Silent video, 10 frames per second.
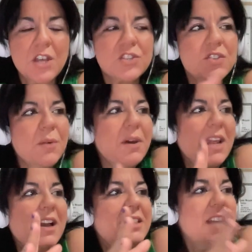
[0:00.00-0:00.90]
So then when
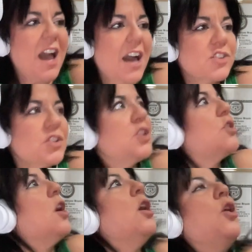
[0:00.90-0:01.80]
I got to actually
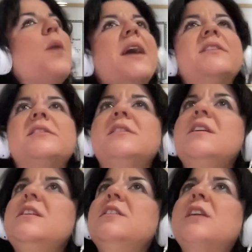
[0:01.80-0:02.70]
go and
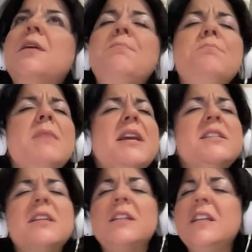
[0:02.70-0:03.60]
see these
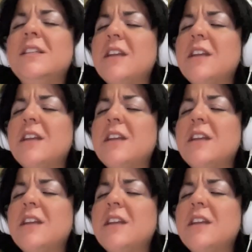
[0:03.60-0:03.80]
amazingly